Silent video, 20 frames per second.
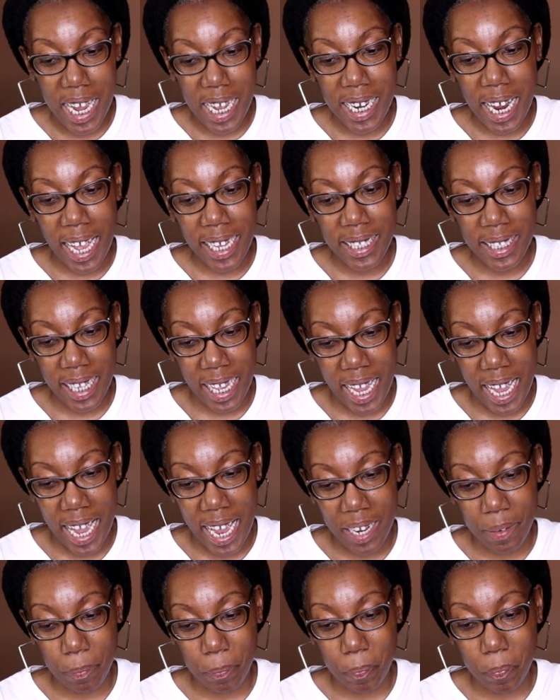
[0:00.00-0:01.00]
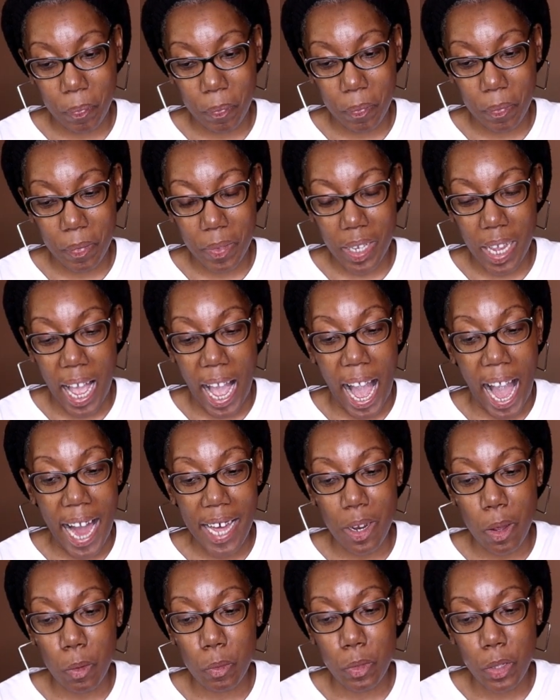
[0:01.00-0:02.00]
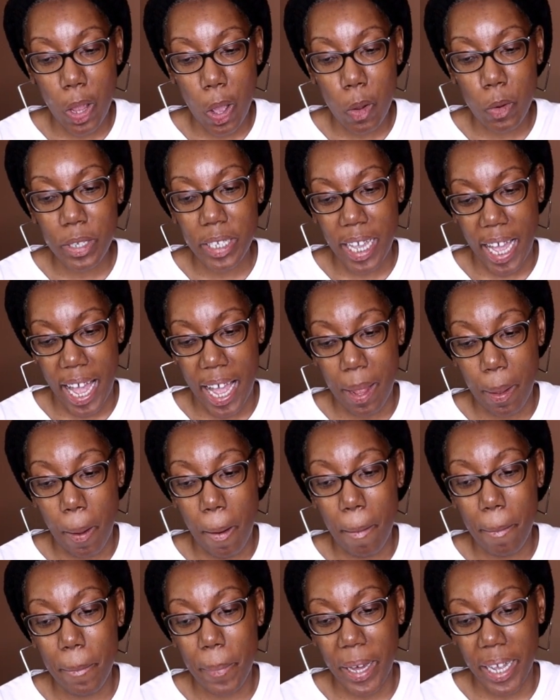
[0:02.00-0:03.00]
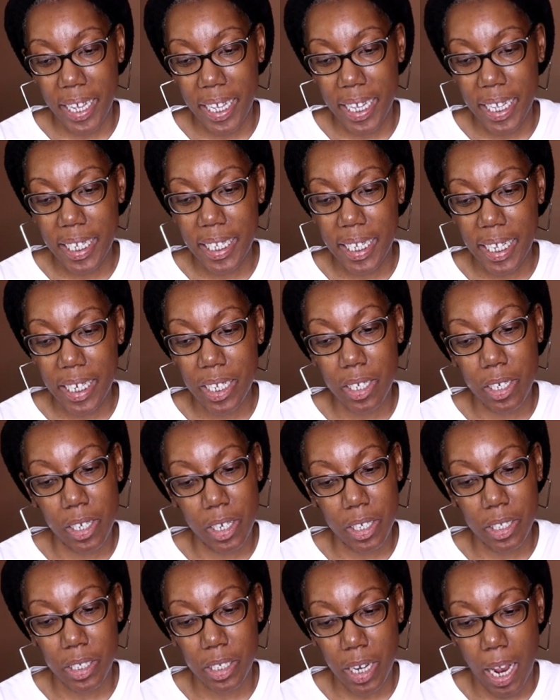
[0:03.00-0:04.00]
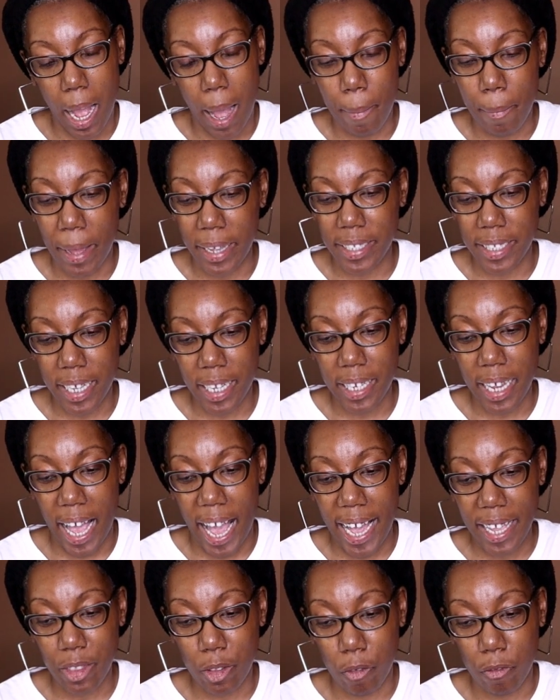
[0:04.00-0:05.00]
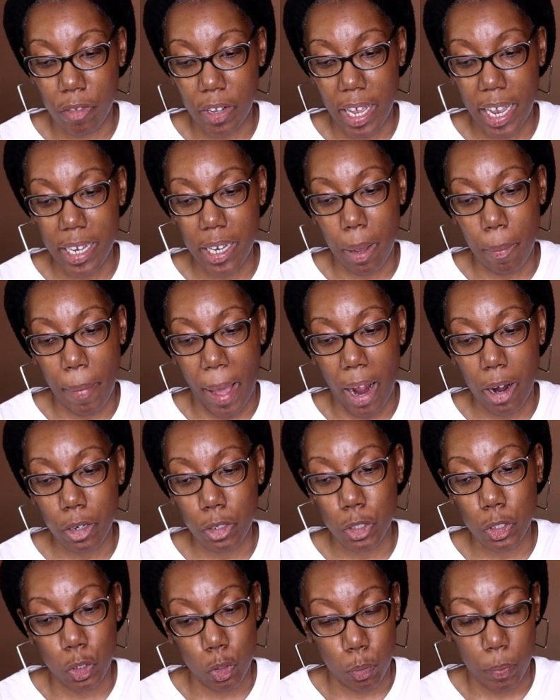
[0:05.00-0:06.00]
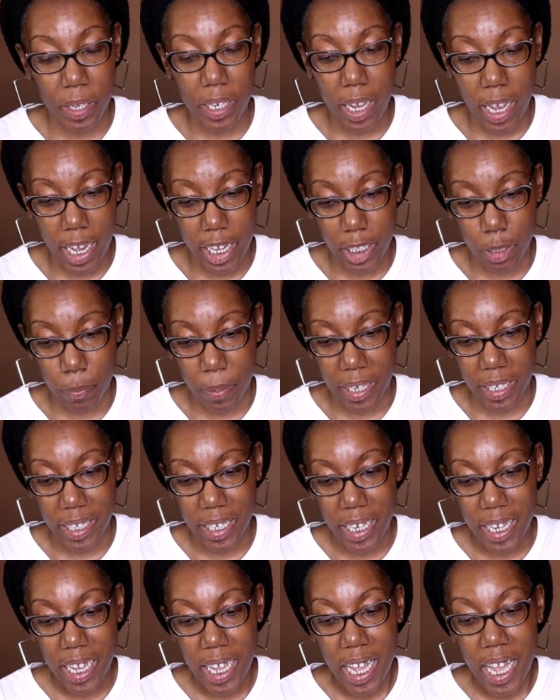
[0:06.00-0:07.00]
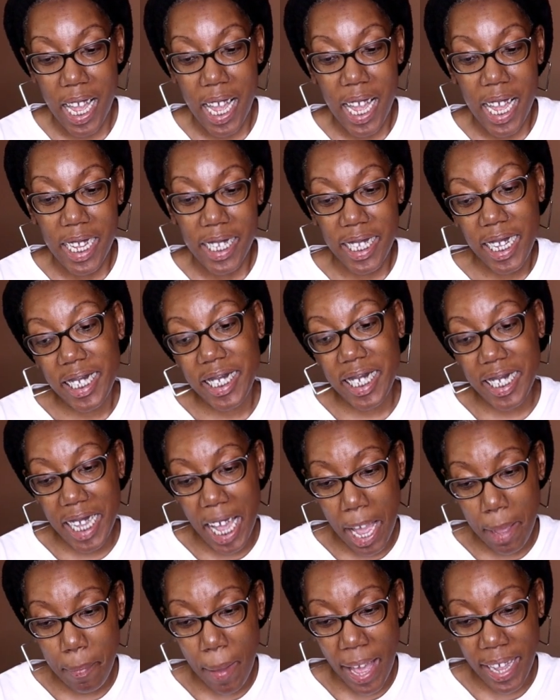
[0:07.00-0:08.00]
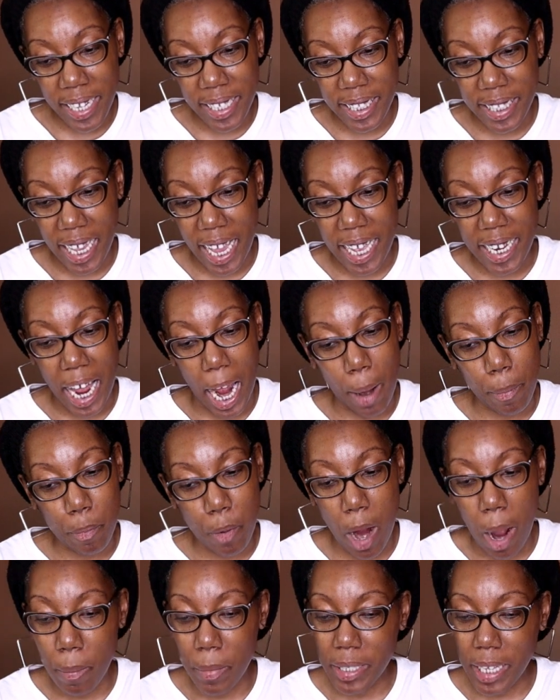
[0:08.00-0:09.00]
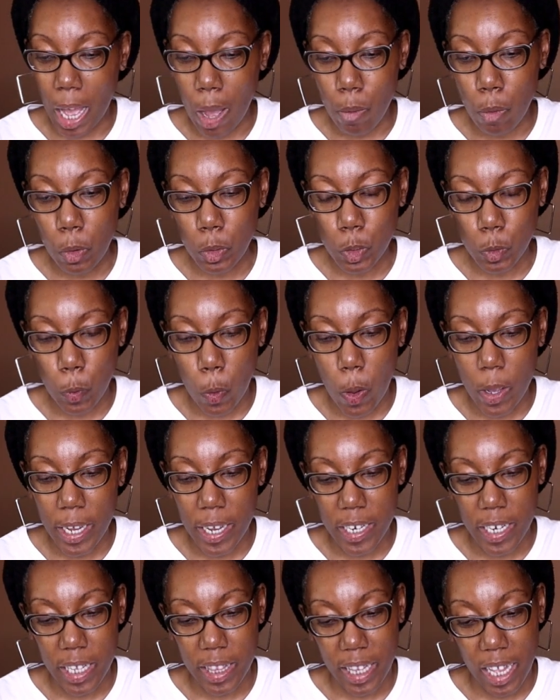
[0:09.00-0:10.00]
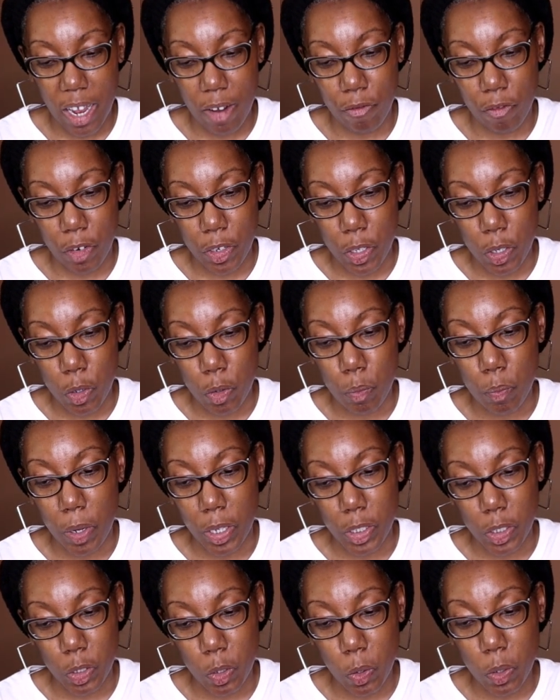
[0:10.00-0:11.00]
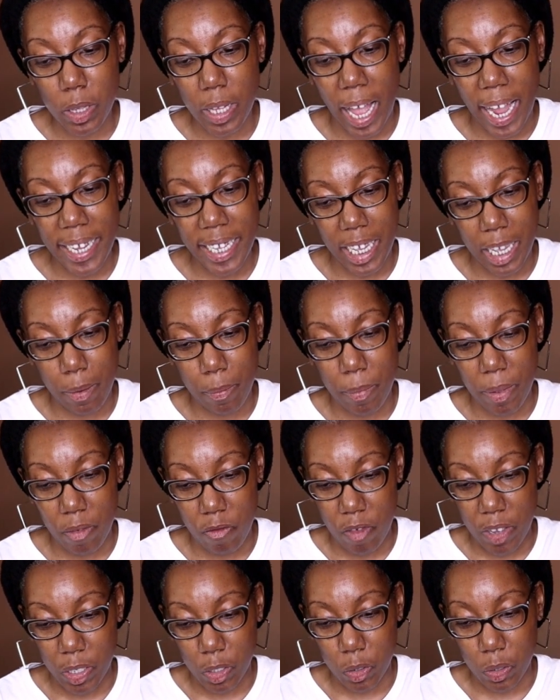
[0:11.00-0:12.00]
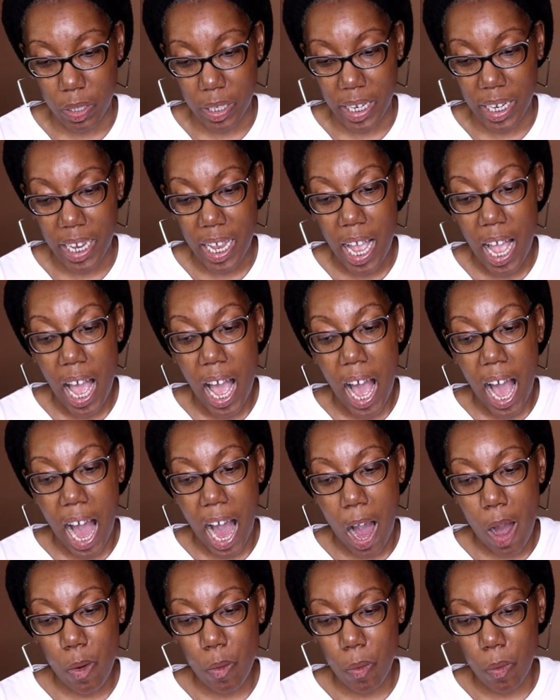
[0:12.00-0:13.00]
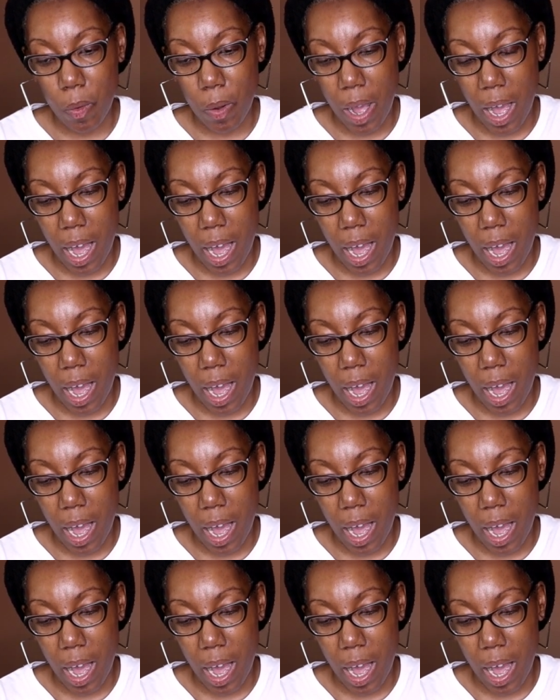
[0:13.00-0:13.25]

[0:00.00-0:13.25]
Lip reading: And I said, I don't know yet, but he did a good job by telling Aethelflaed about her stupid husband. Then she came back and said, I promise I won't spoil anything for you, but you'll like him eventually. Then